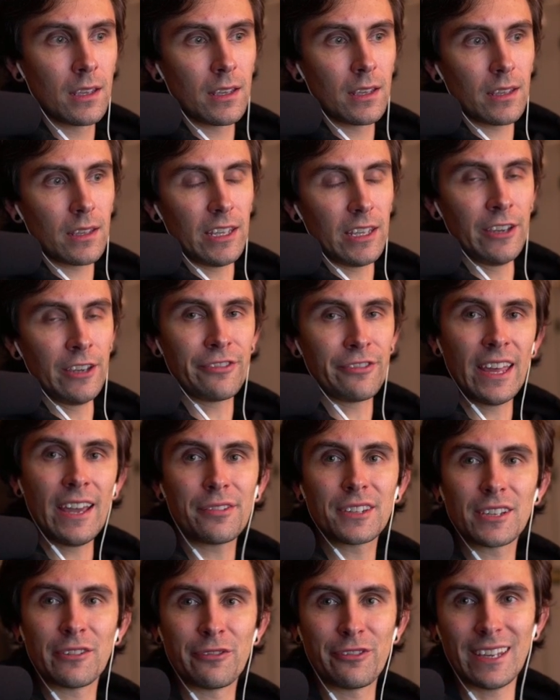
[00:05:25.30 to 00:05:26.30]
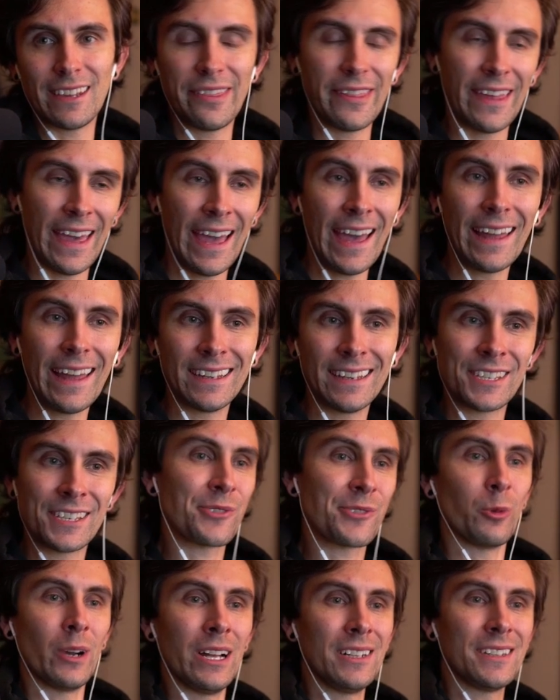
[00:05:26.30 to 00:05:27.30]
If they have to fit that as
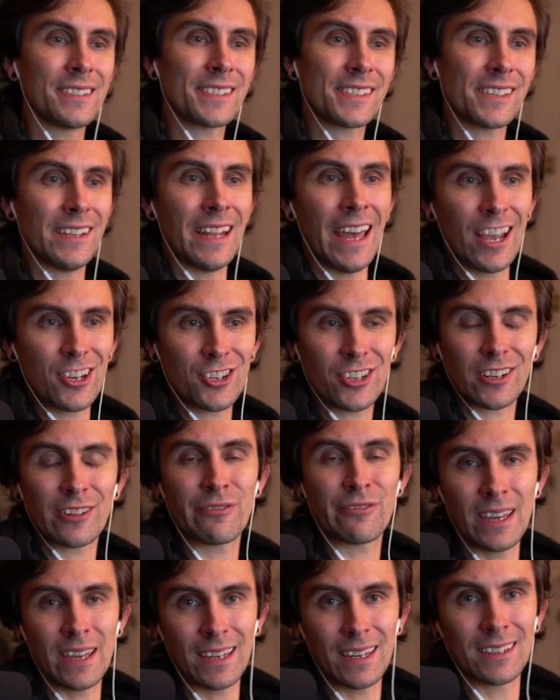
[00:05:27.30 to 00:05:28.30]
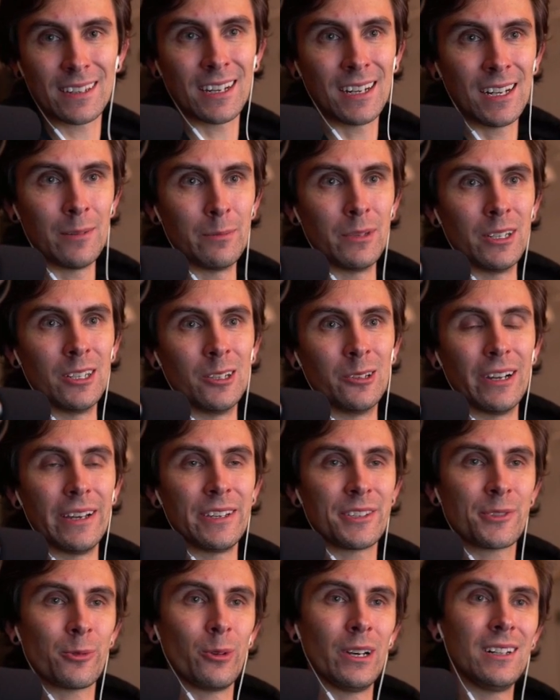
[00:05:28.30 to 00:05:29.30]
well as the Gnashing Fang combo,
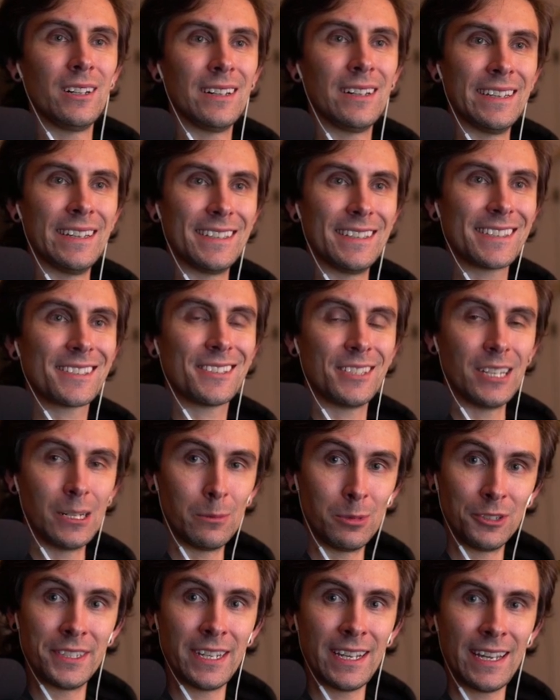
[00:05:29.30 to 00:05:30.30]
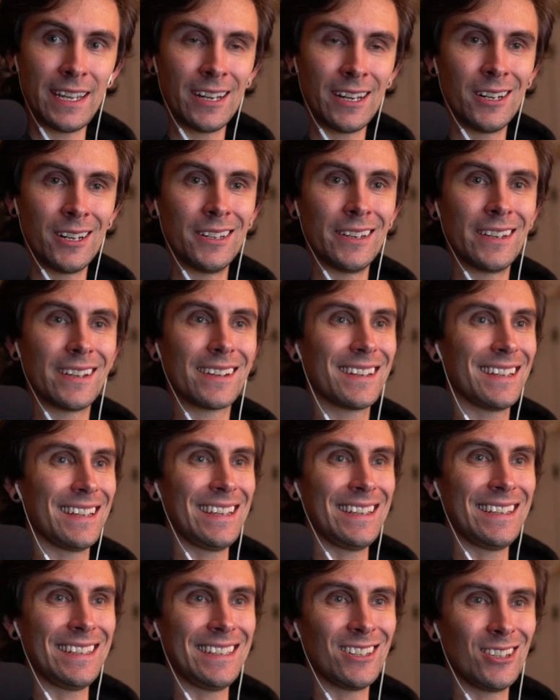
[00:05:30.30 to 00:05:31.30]
as well as Double Down,
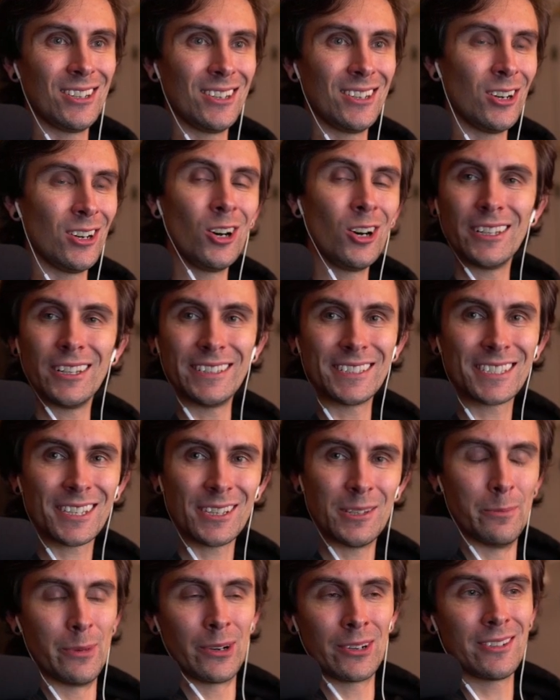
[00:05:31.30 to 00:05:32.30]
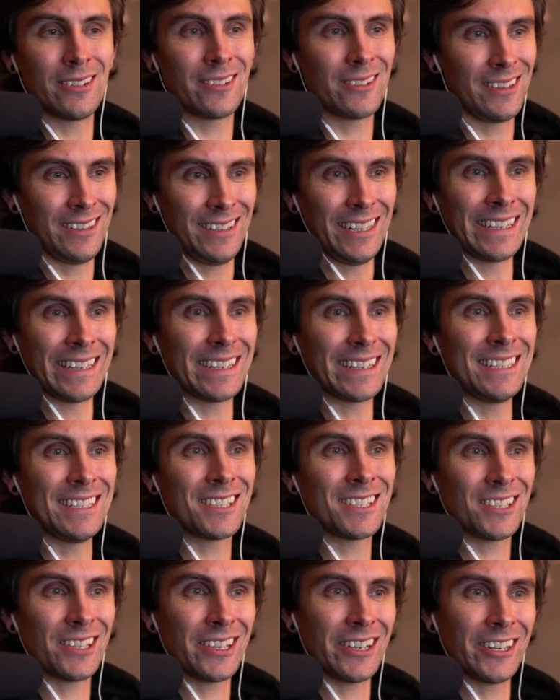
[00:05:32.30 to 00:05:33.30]
all into the
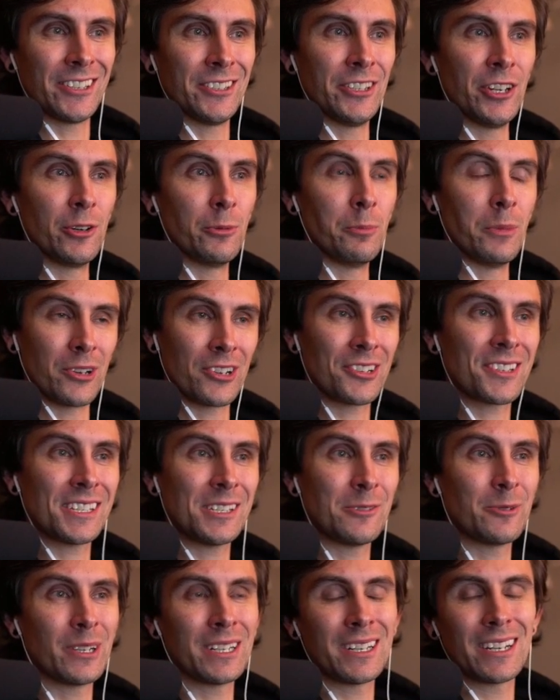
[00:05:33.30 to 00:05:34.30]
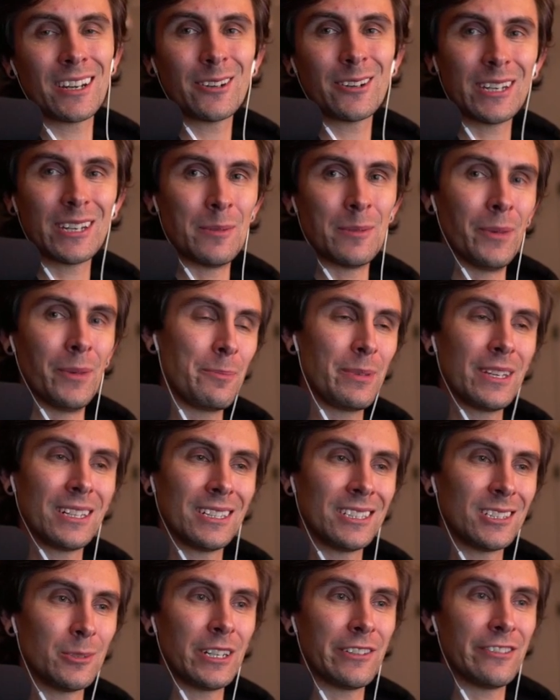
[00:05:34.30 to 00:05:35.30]
into their No Mercy window, it might be a
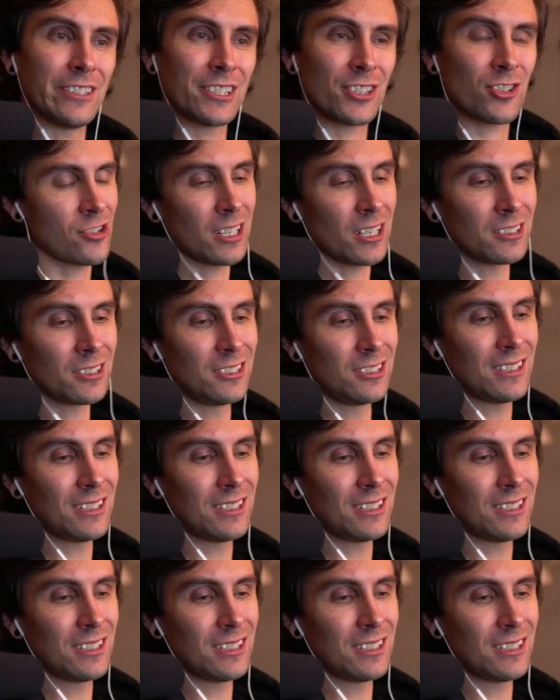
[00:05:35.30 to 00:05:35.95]
little bit of a struggle.